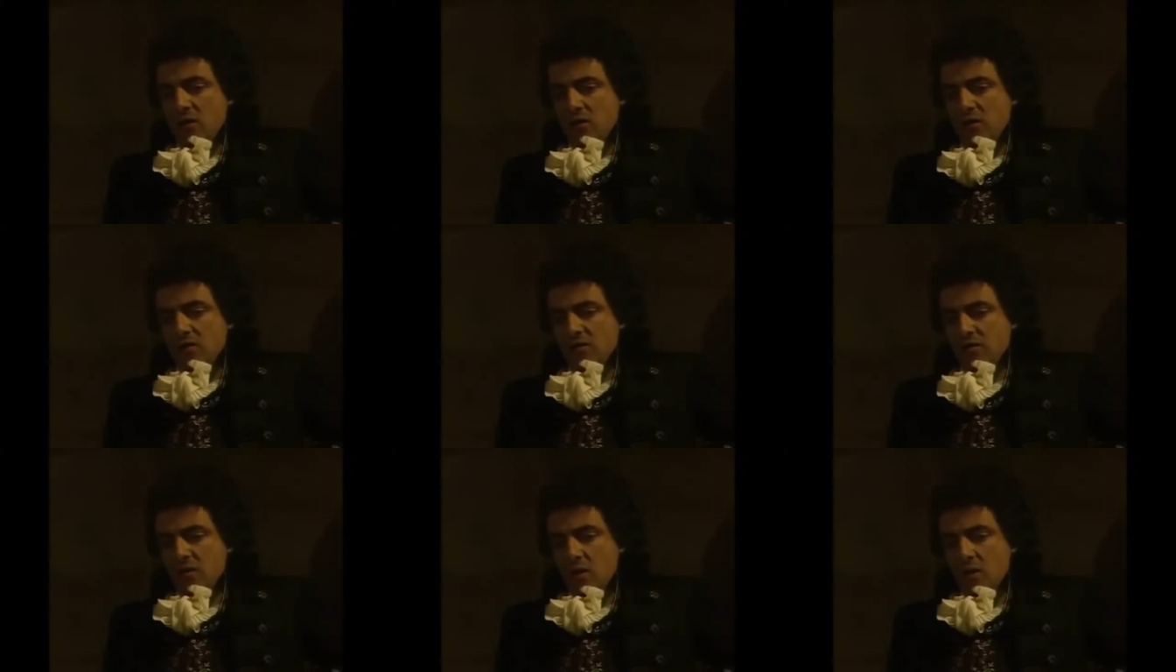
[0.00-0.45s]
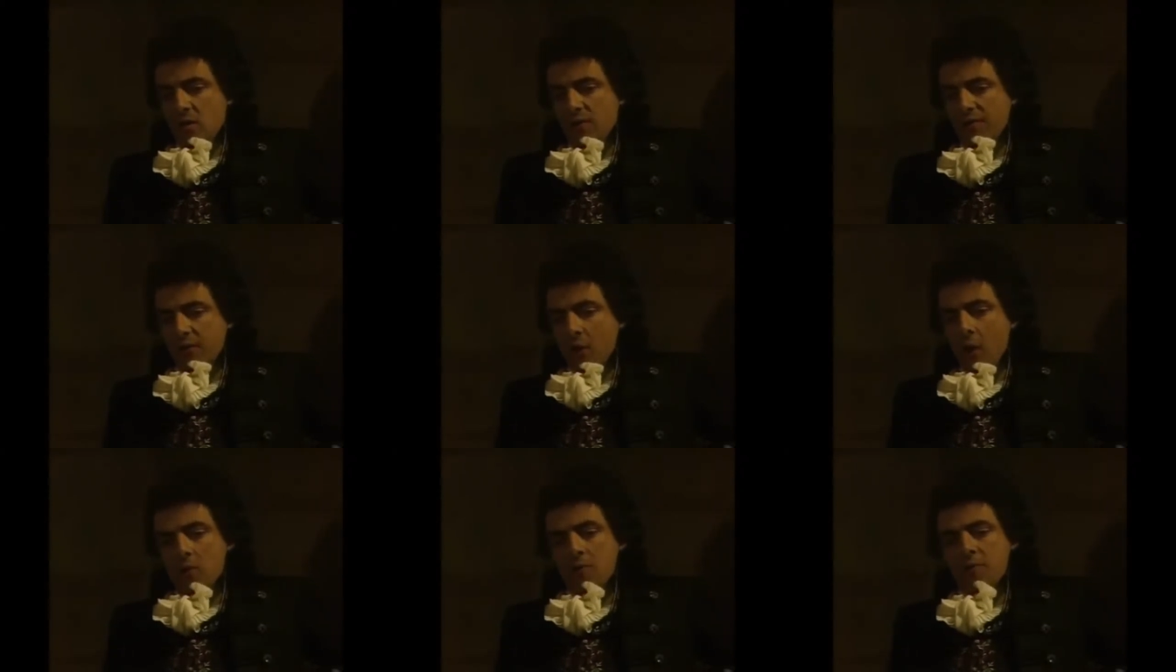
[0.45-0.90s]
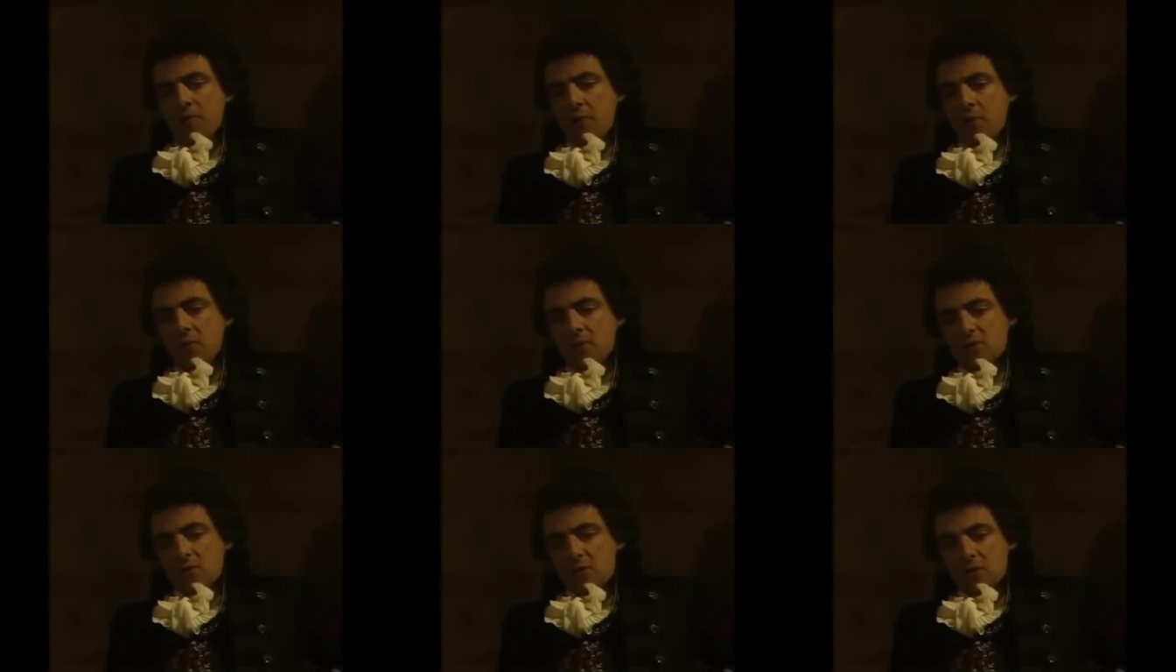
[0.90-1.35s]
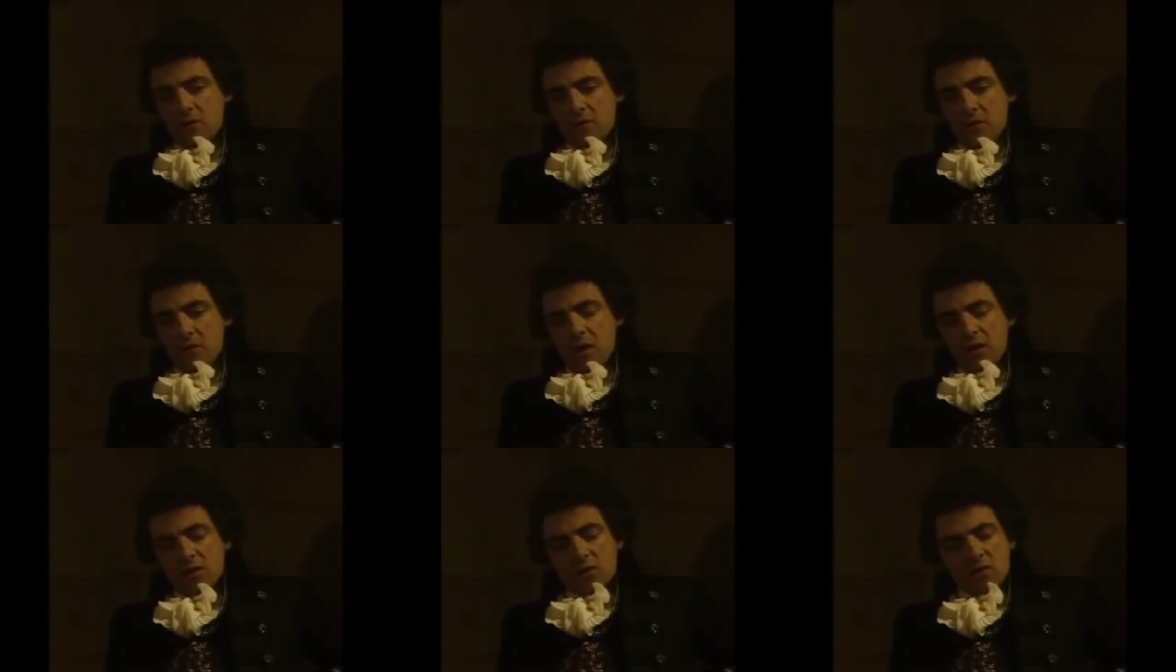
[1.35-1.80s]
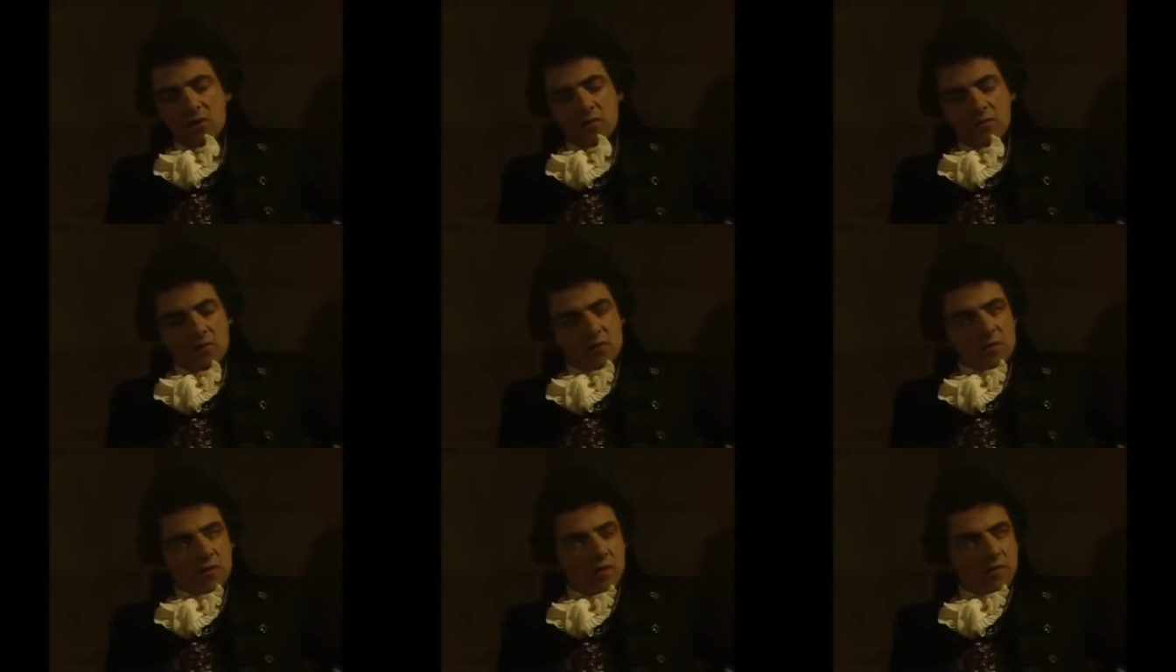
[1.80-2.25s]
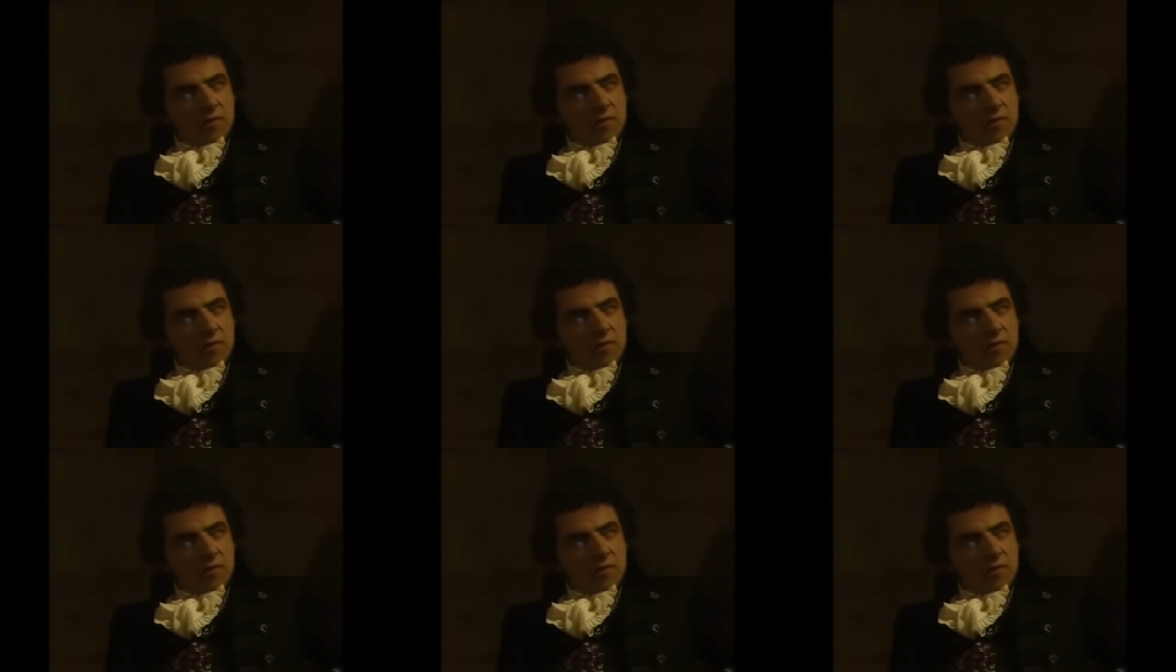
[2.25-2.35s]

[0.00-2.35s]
ill-deserved confidence in the direction of this